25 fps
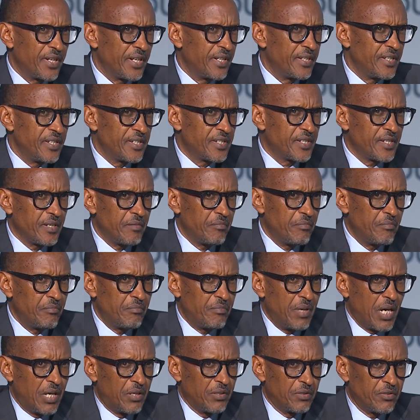and it's
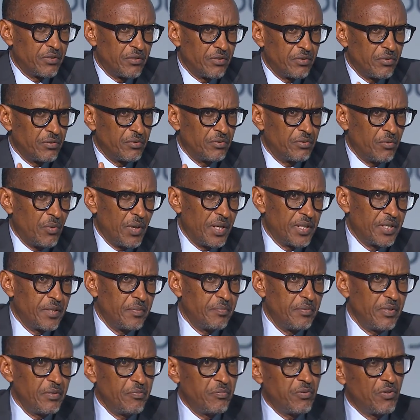about
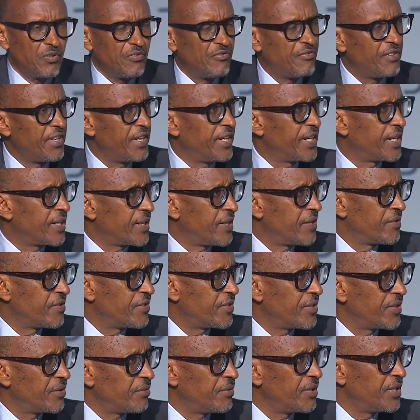what people of any
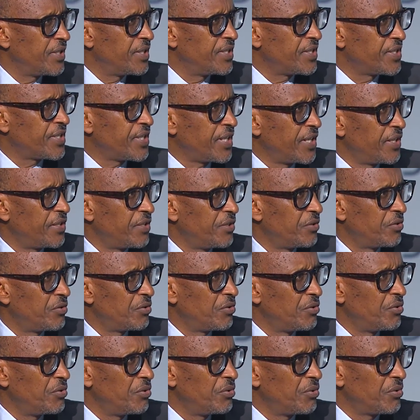country will decide to
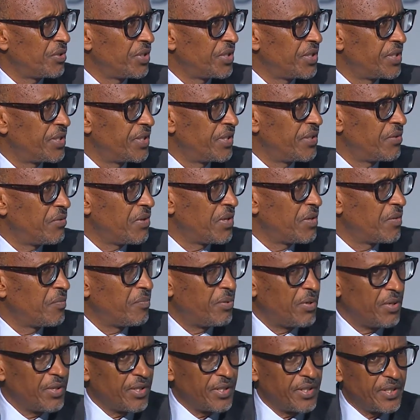do at any one
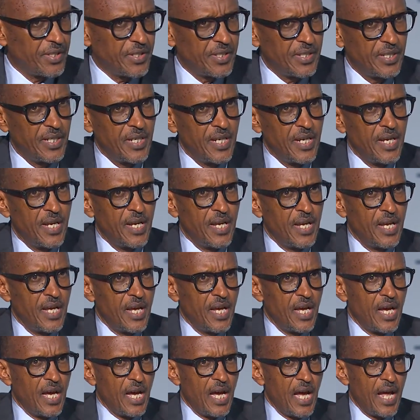point,
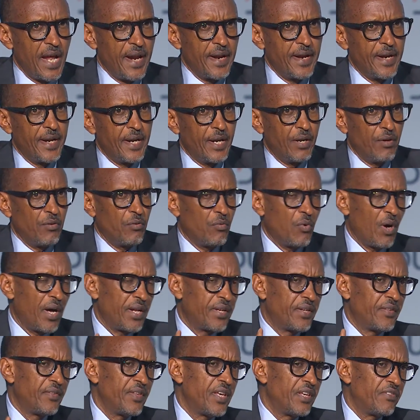and
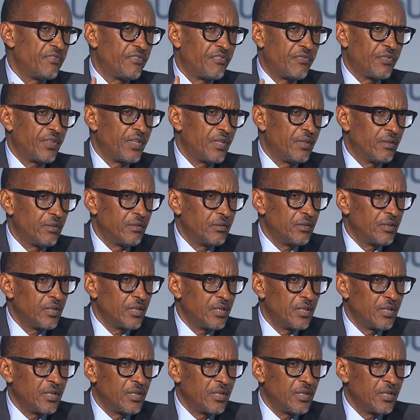what they feel